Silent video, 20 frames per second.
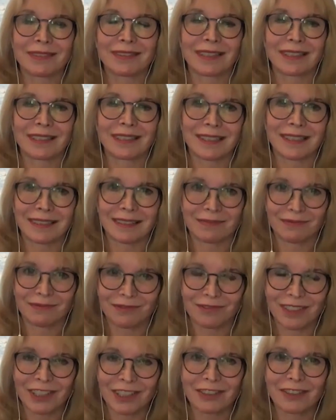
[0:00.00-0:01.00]
It's
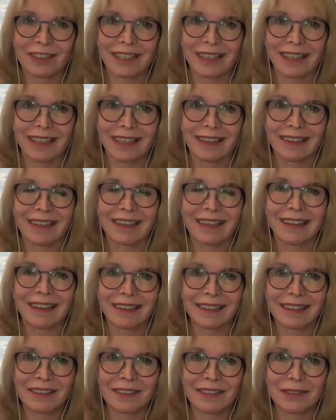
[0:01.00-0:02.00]
figuring out
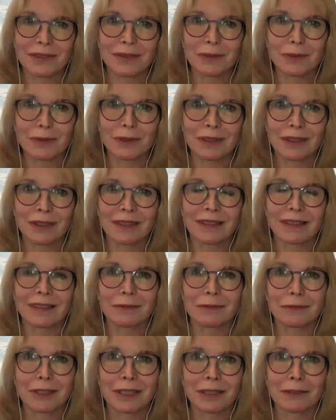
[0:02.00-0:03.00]
how to do the work
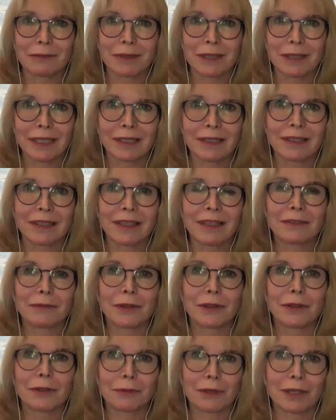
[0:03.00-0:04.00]
the right way
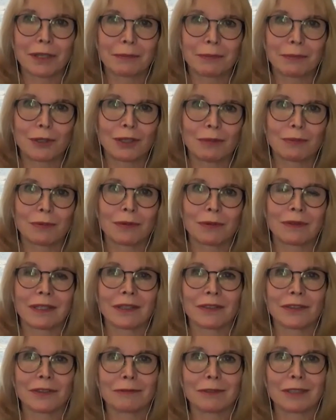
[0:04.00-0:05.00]
with the right
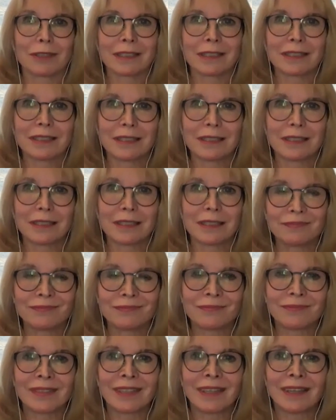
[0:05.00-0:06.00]
people at the right time.
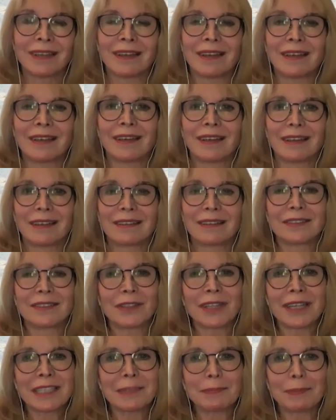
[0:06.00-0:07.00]

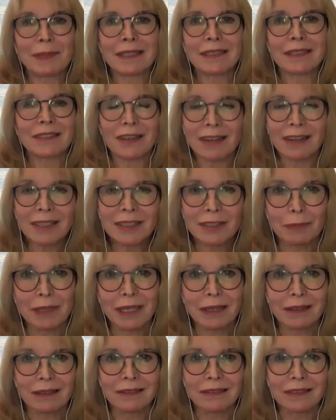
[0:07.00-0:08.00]
So that's being talked
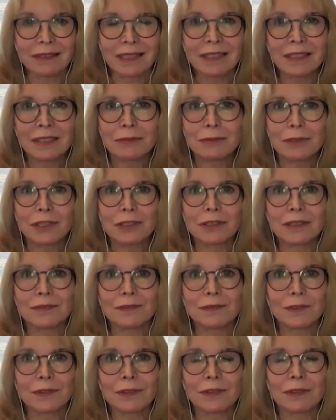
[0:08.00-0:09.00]
about, at least, which
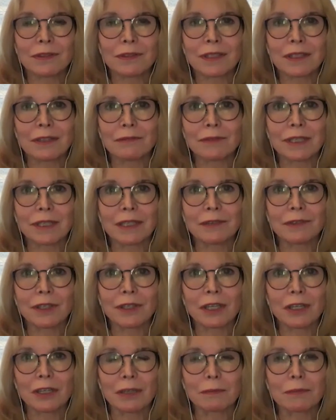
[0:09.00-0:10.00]
is further than we
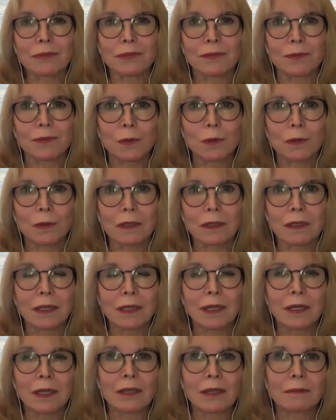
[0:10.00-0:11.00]
ever got
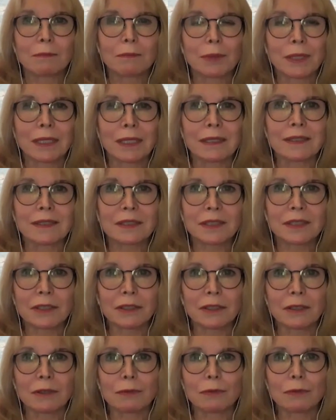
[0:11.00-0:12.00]
before. But
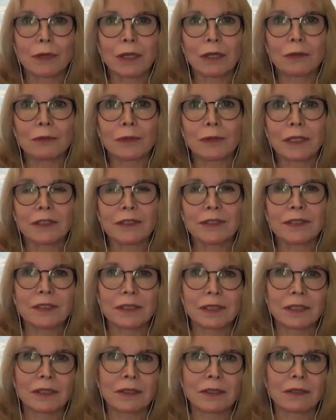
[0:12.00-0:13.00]
still, while we are
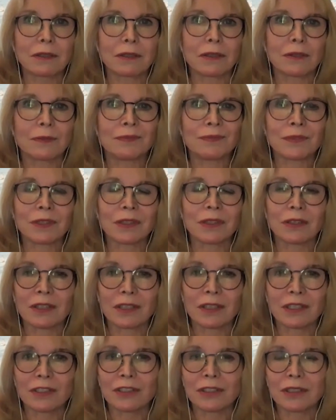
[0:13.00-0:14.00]
still
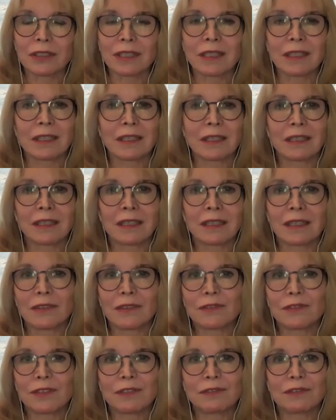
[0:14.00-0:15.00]
largely in
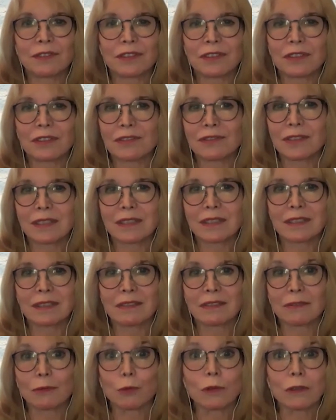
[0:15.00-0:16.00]
a
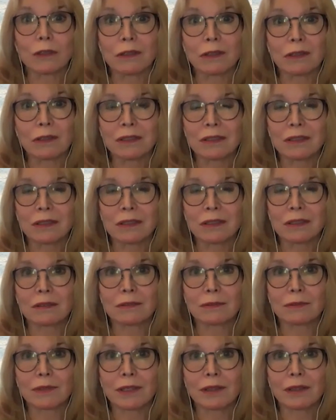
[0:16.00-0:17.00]
fee-for-service world
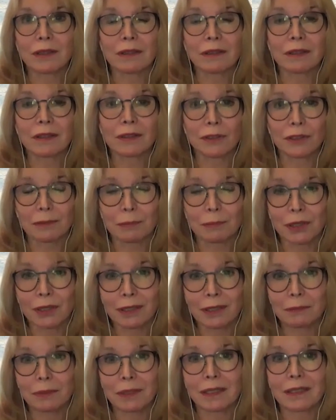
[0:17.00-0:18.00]
with the
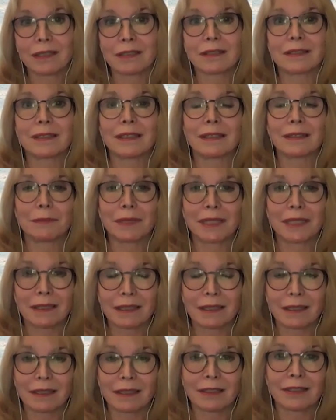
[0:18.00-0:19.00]
third-party payers and
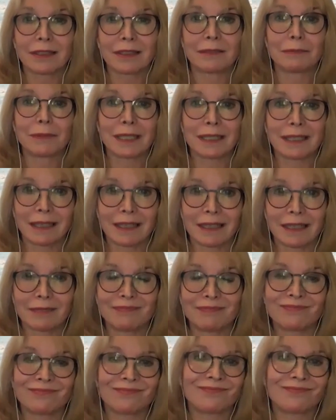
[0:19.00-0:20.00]
Medicare and Medicaid,